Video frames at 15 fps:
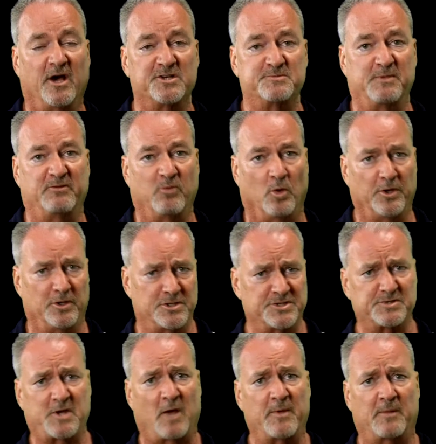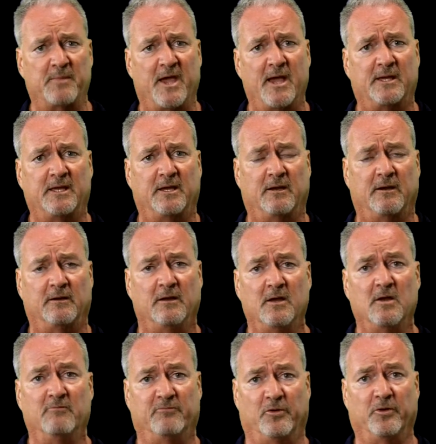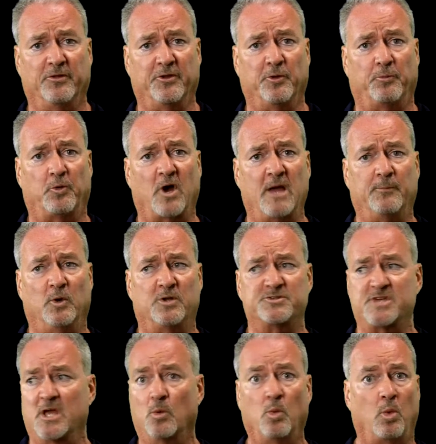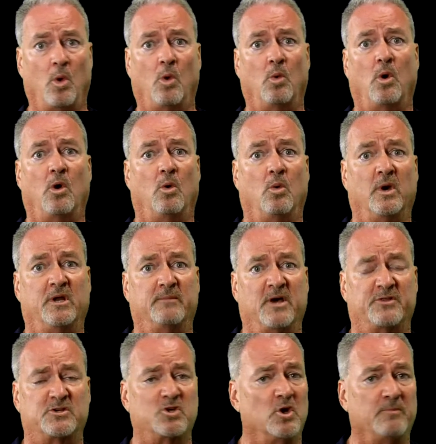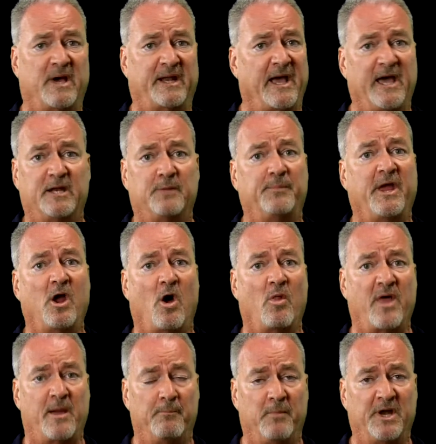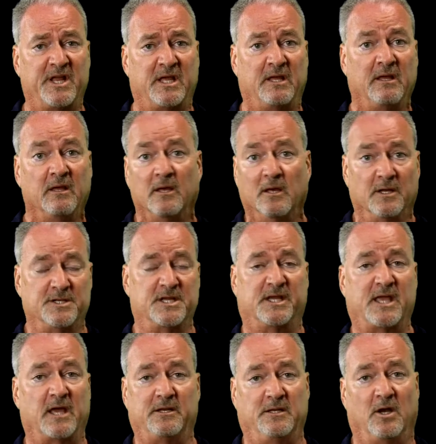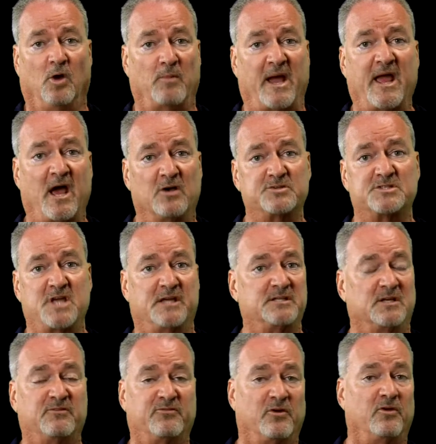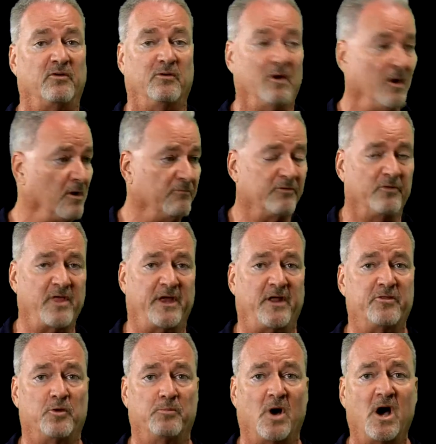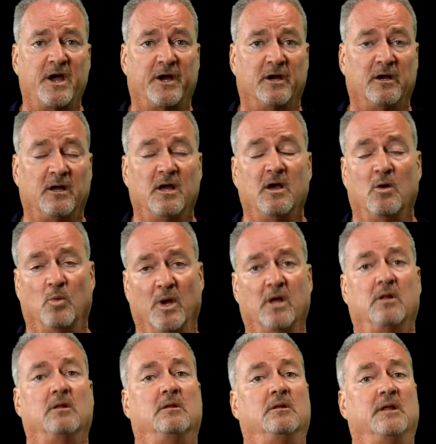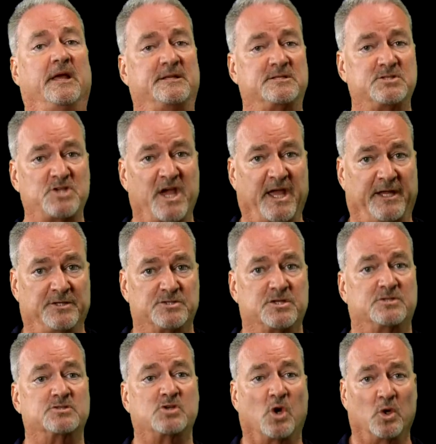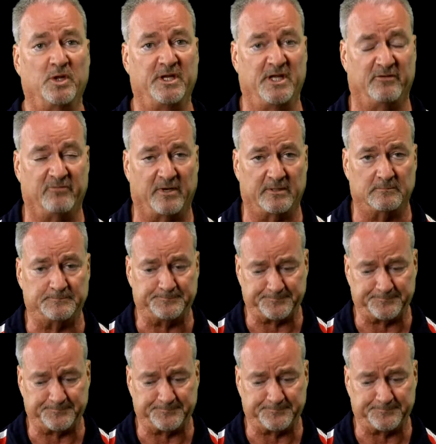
house before and you're just coming back here for a little primer and saying, whoa, what about the termite? I had to pay all that money to get, my house tented for that other buyer. Well, it's changed. It's totally different.